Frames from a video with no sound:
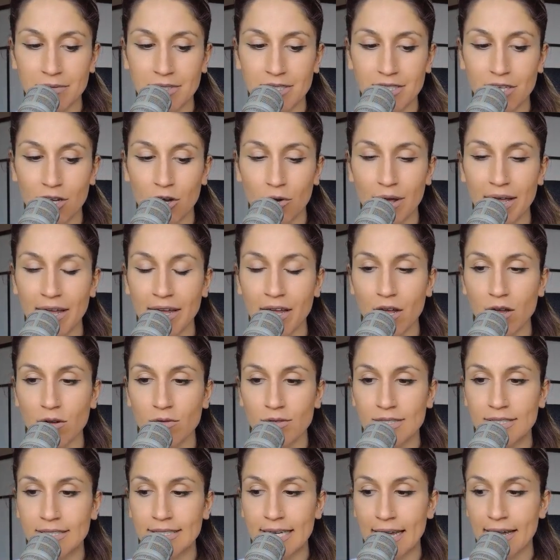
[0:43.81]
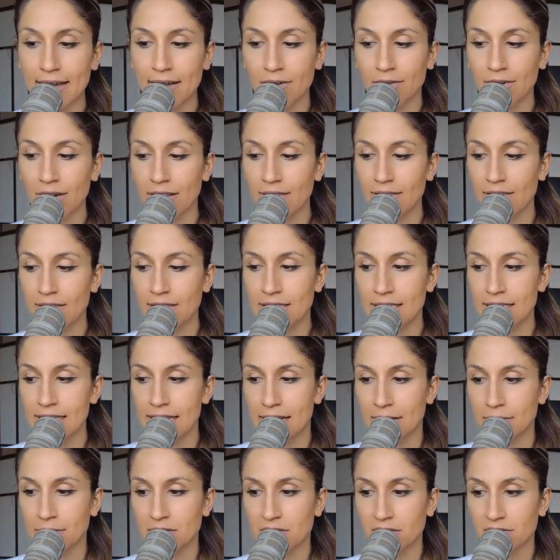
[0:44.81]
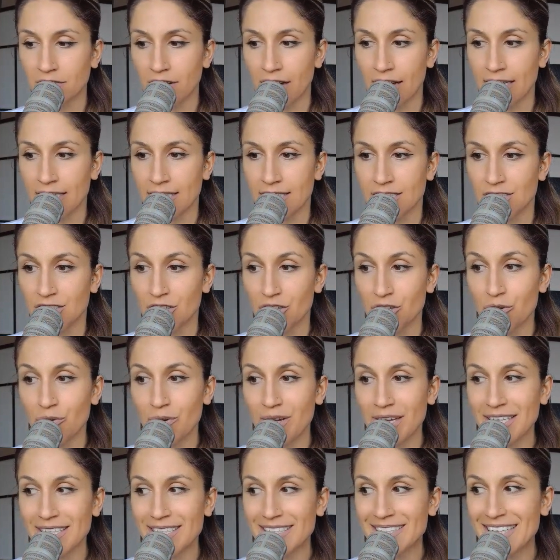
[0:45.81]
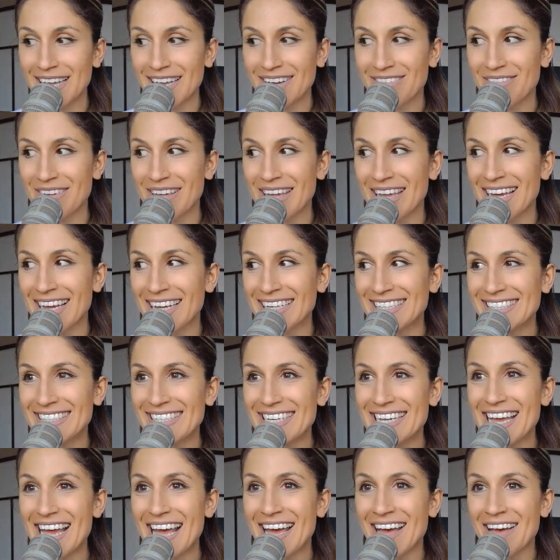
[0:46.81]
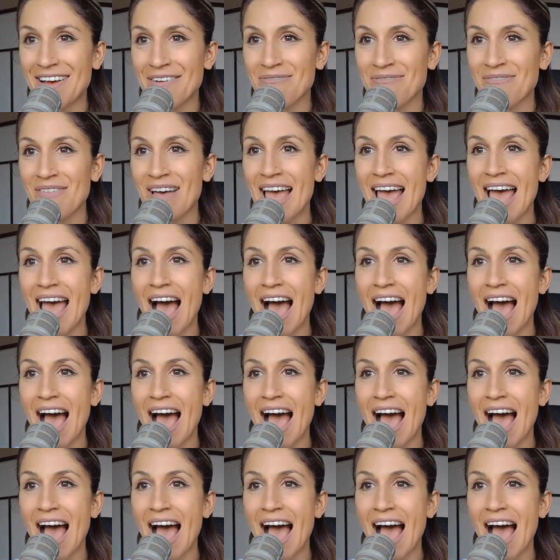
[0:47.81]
So it goes down in the DMs, friends. You can send me a DM.